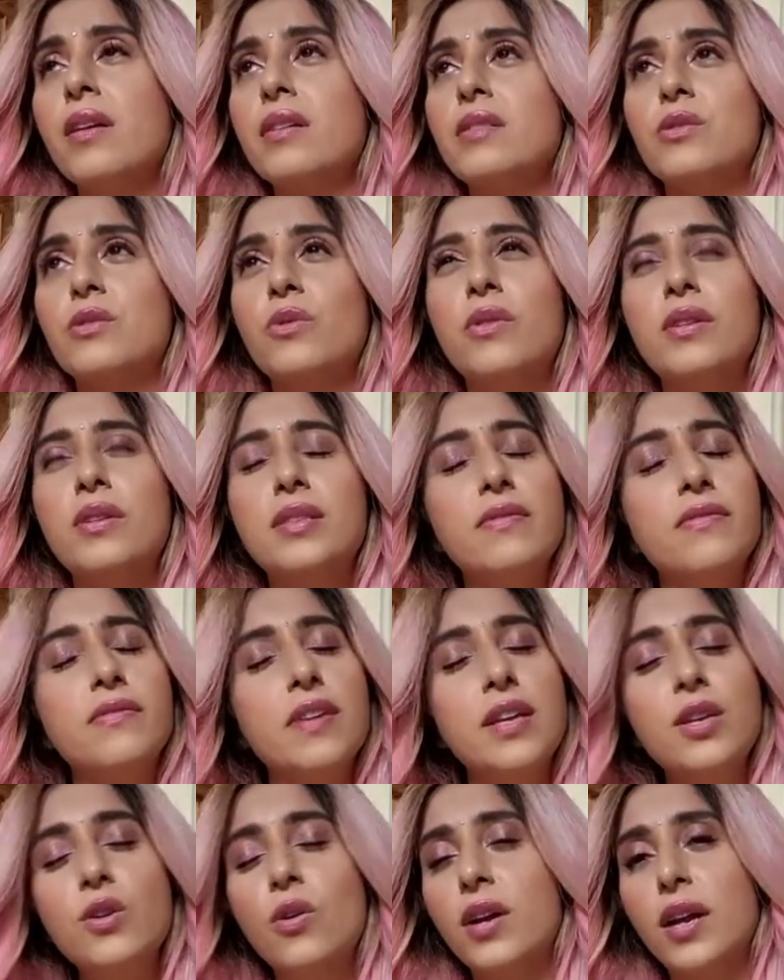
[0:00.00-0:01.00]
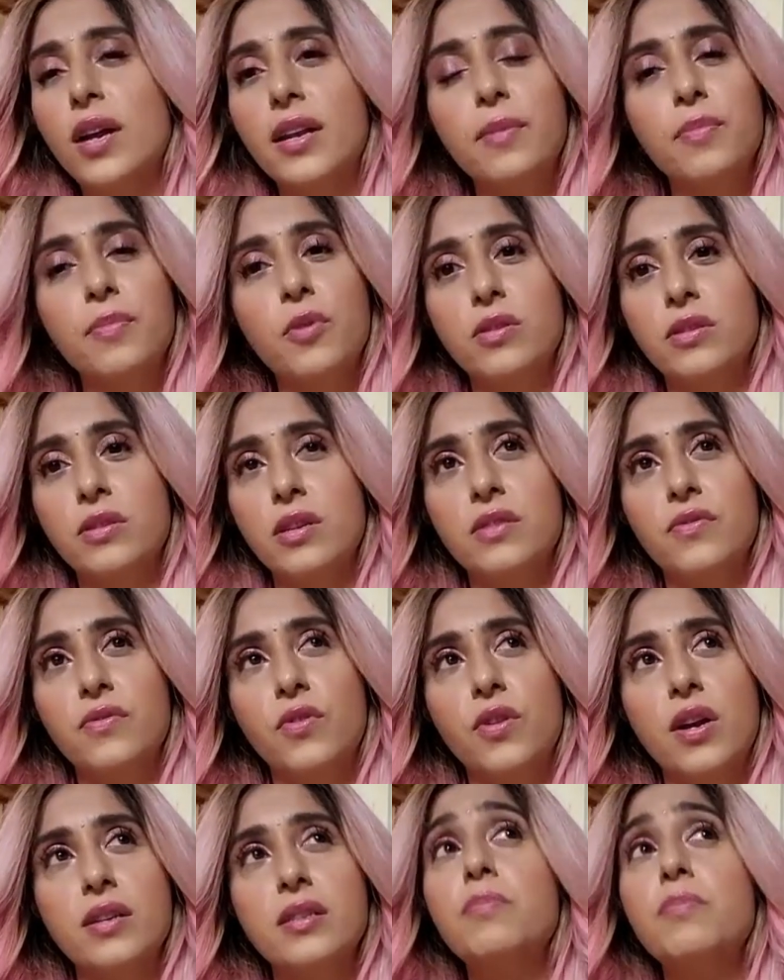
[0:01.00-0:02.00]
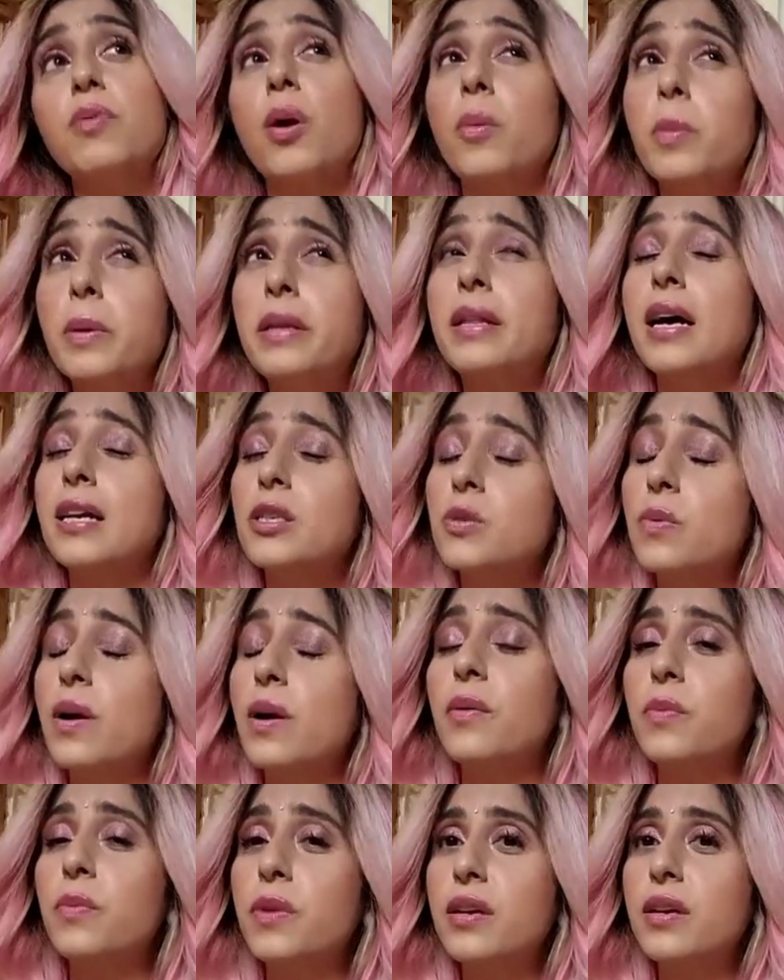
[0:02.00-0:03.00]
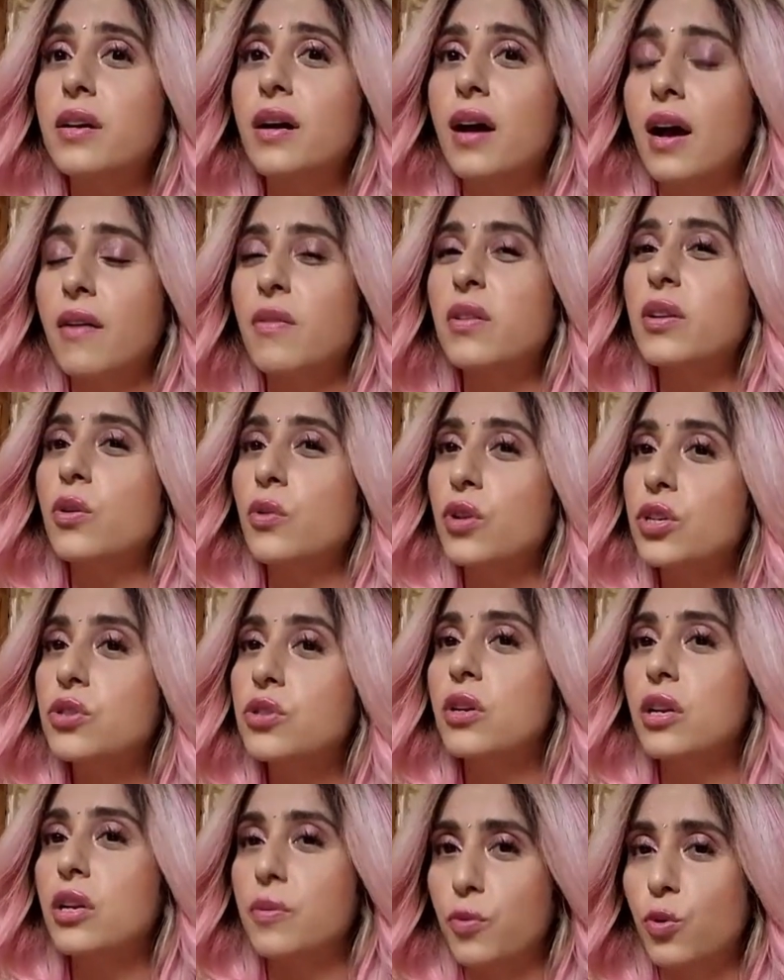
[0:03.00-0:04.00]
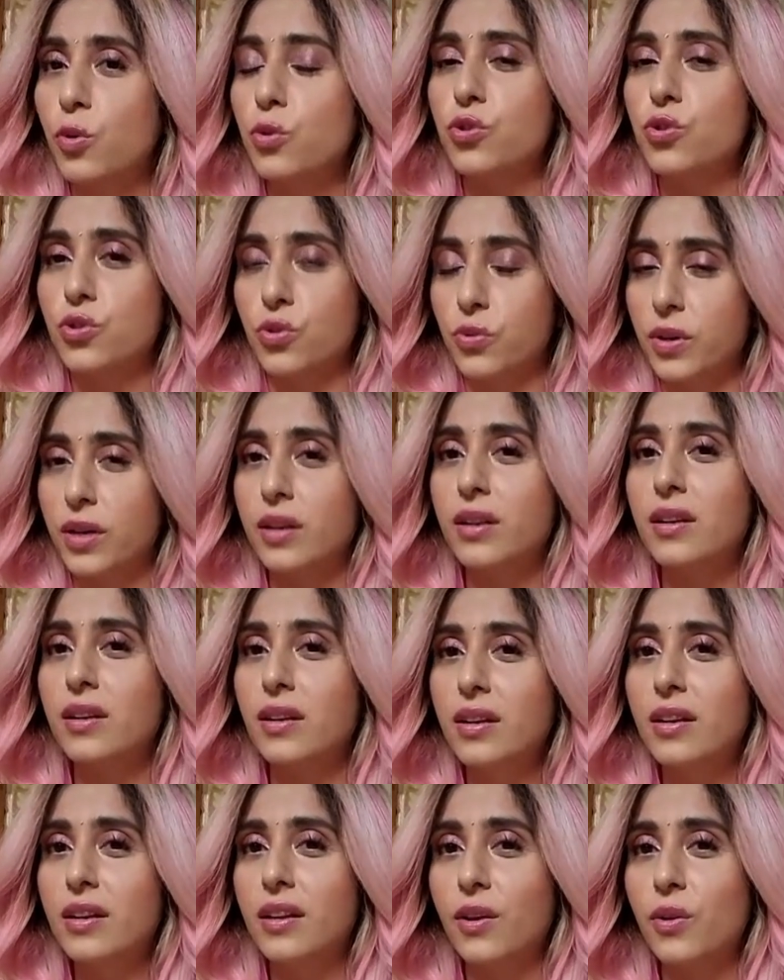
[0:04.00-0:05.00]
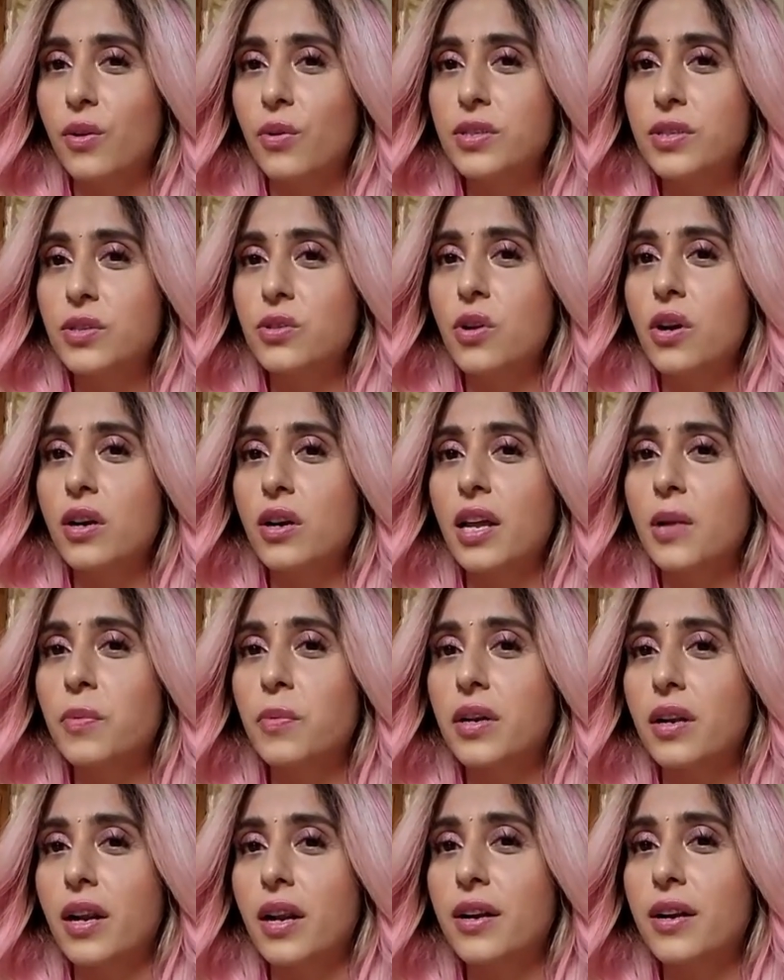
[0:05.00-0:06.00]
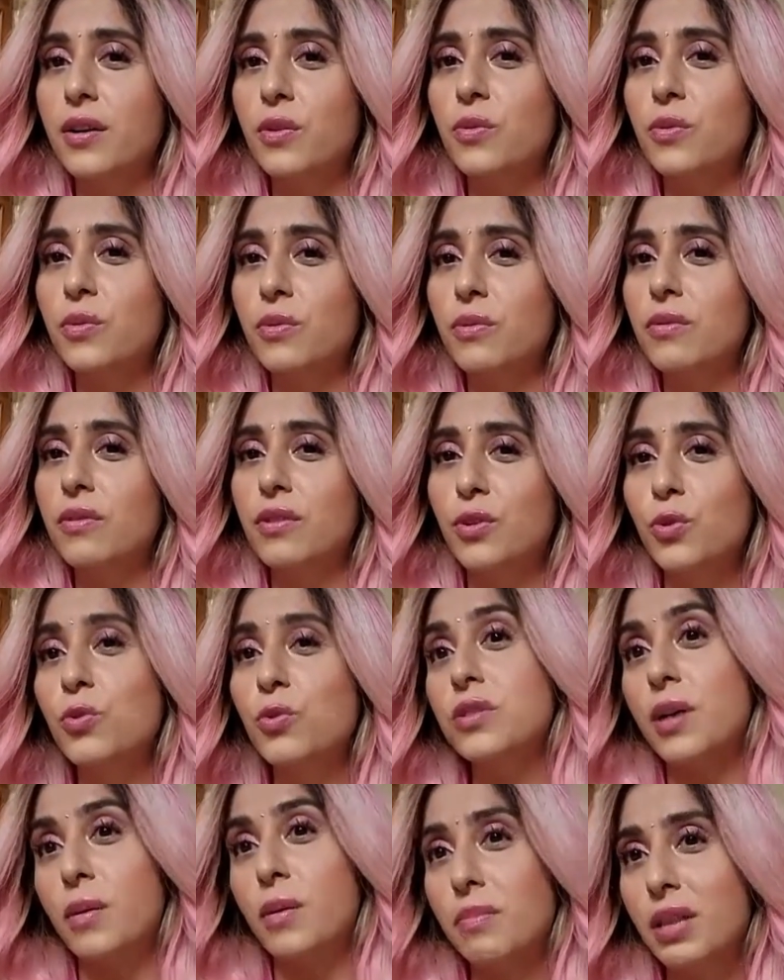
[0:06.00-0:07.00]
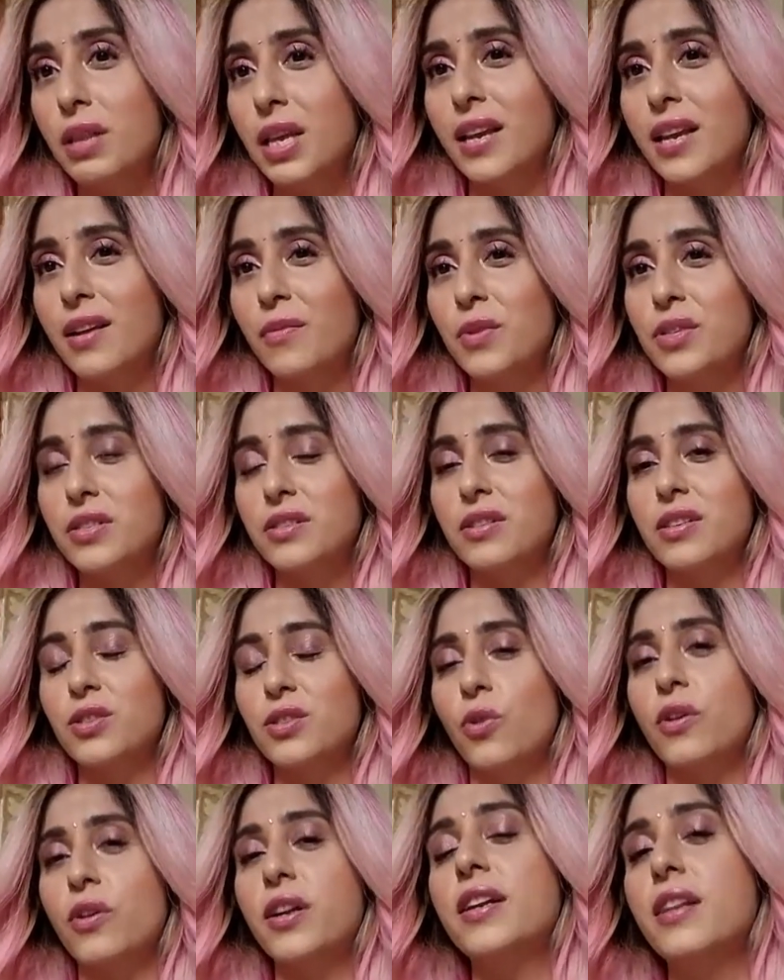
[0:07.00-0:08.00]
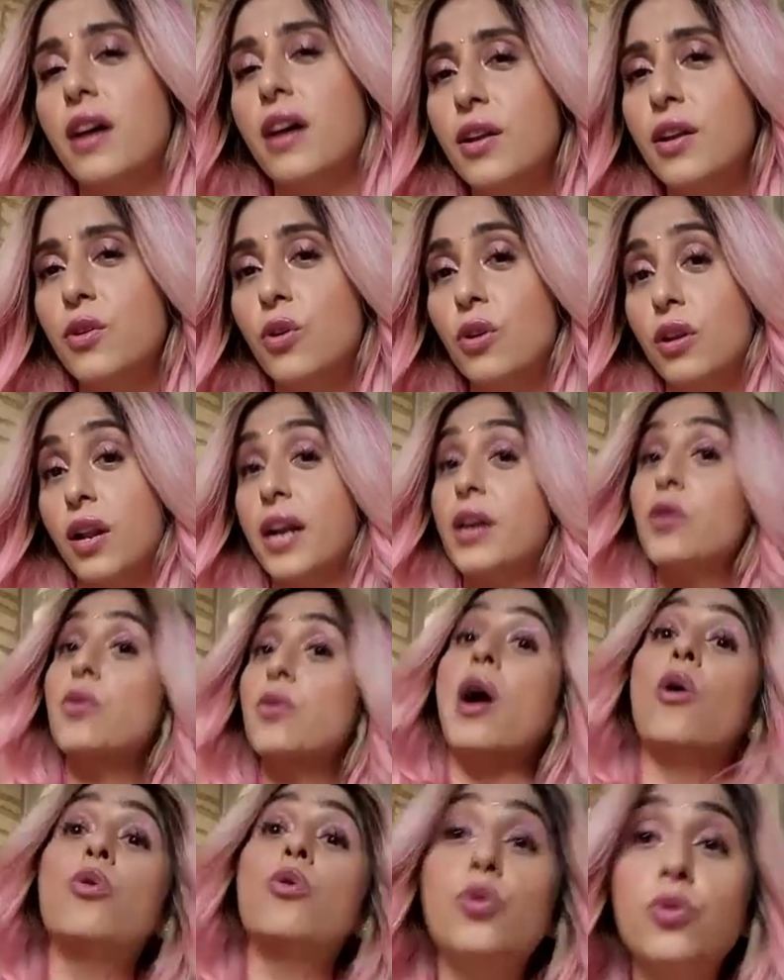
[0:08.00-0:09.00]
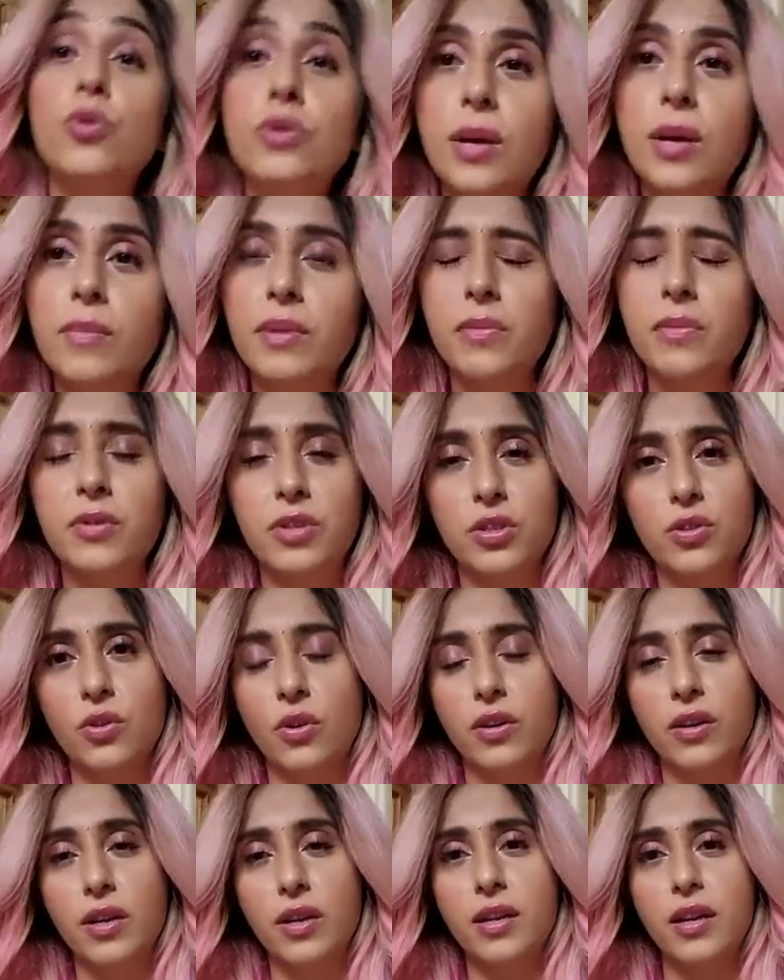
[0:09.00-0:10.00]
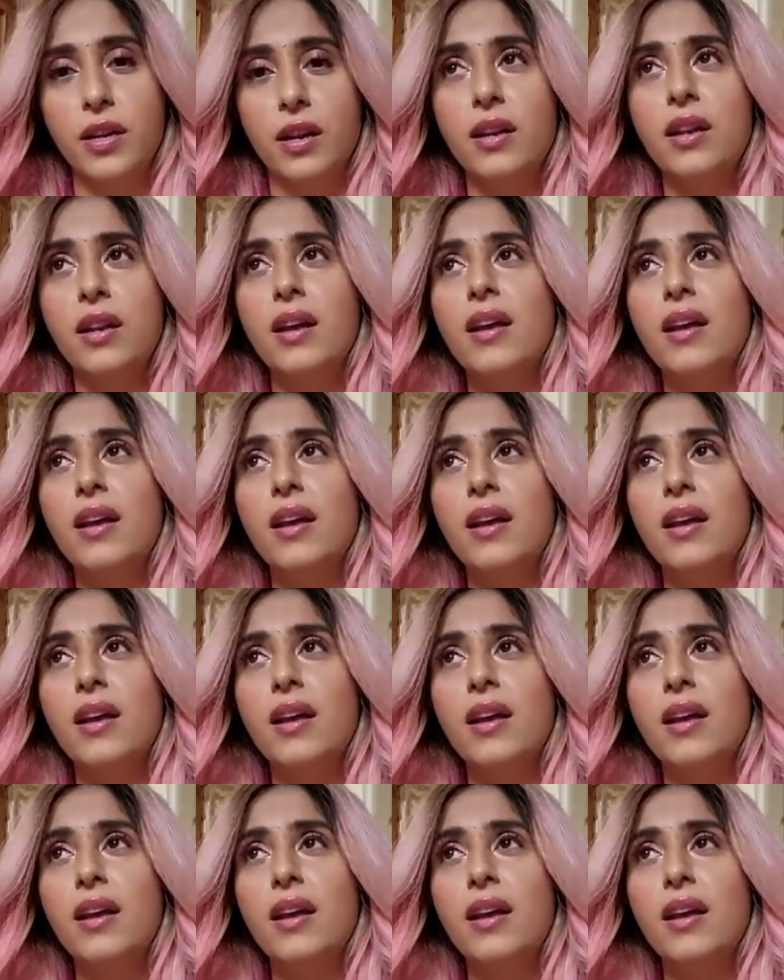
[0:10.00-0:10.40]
So it's a very organic process for us, and probably that's why we have an original approach to it you know it's not like we're trying to do something which is already done or trying to outdo something which is already done